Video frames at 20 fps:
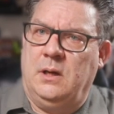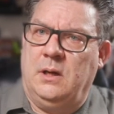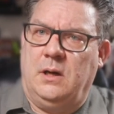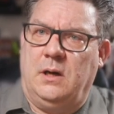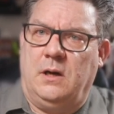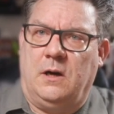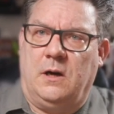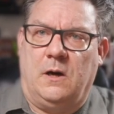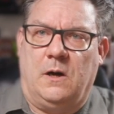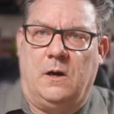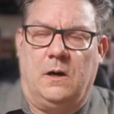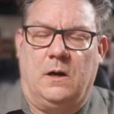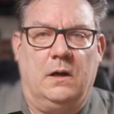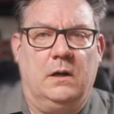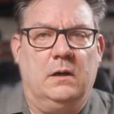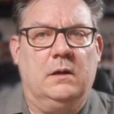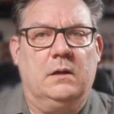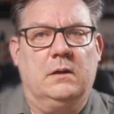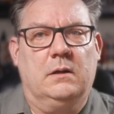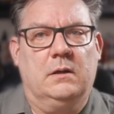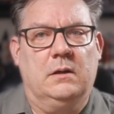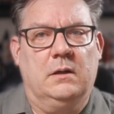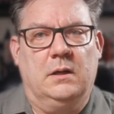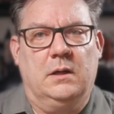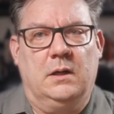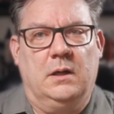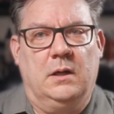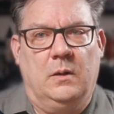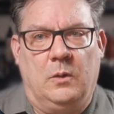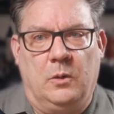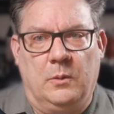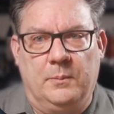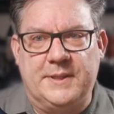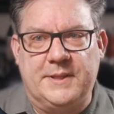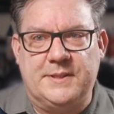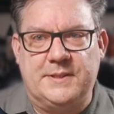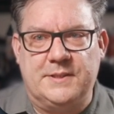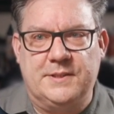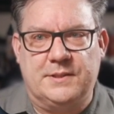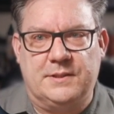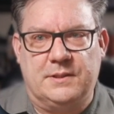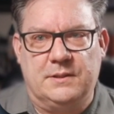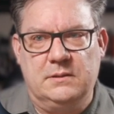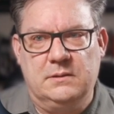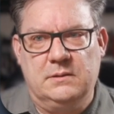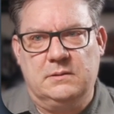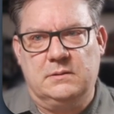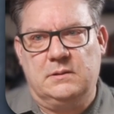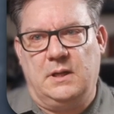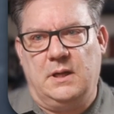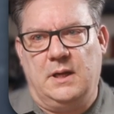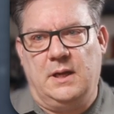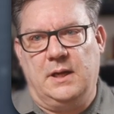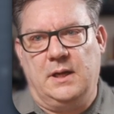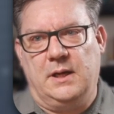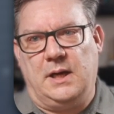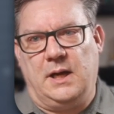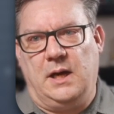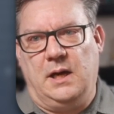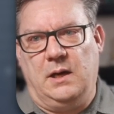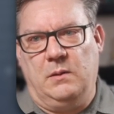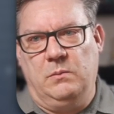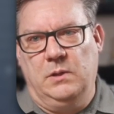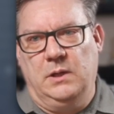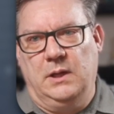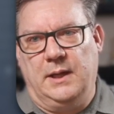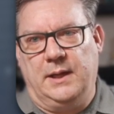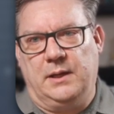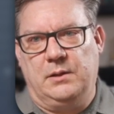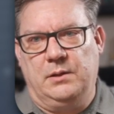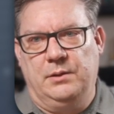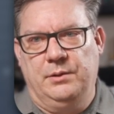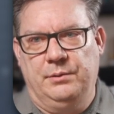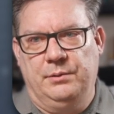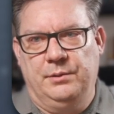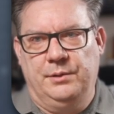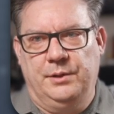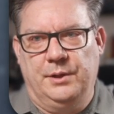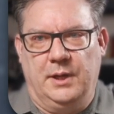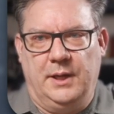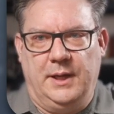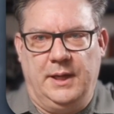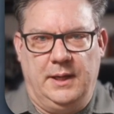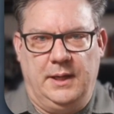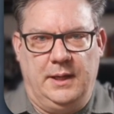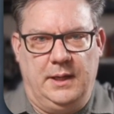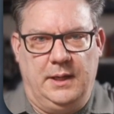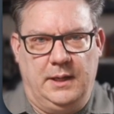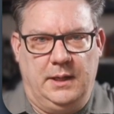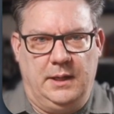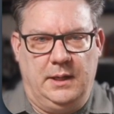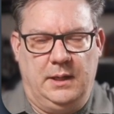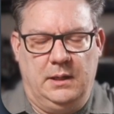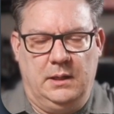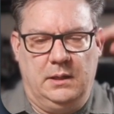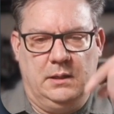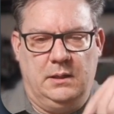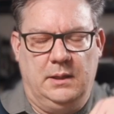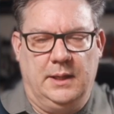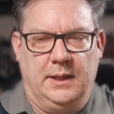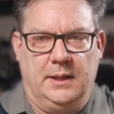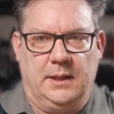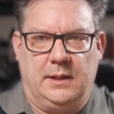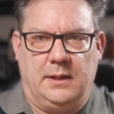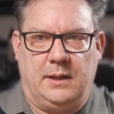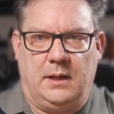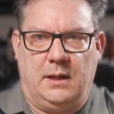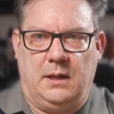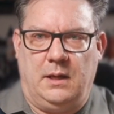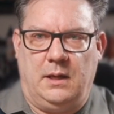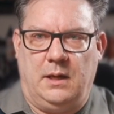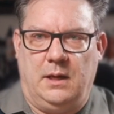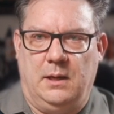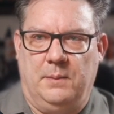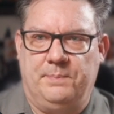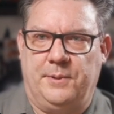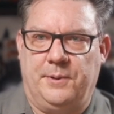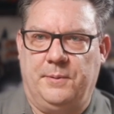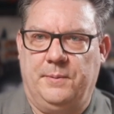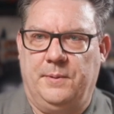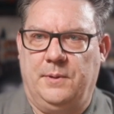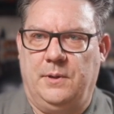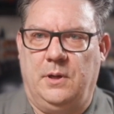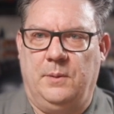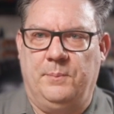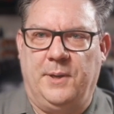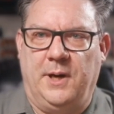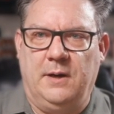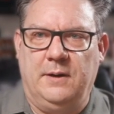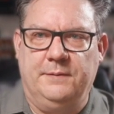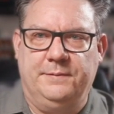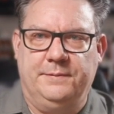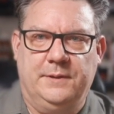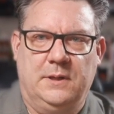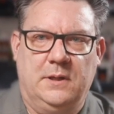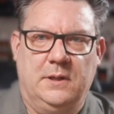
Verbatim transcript: are Home Assistant, and I will include a link up above,